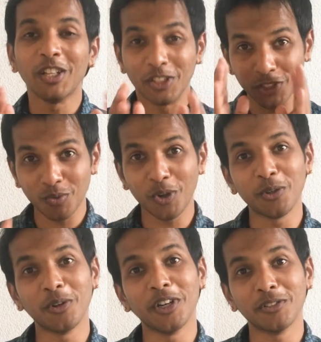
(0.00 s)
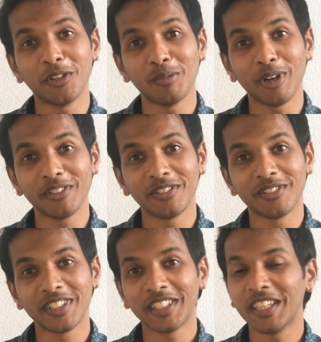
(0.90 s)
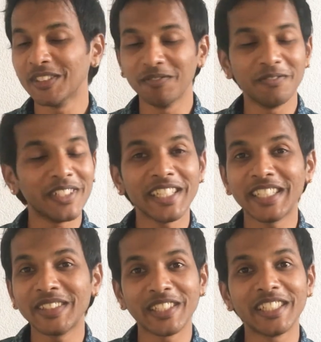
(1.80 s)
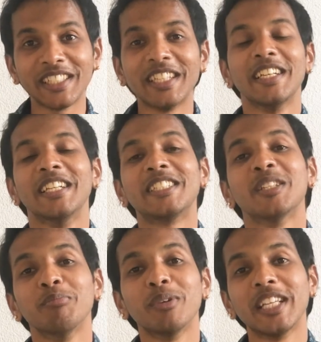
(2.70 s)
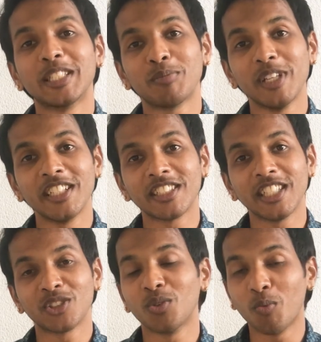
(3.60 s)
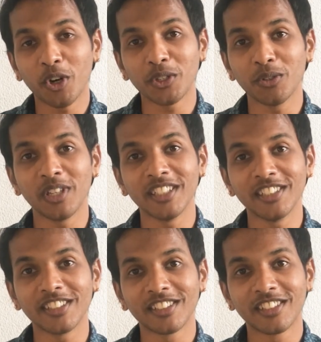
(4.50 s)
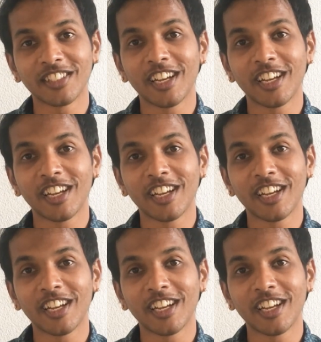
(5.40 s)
This is what yoga is all about. It's a very, very simple explanation as to what yoga is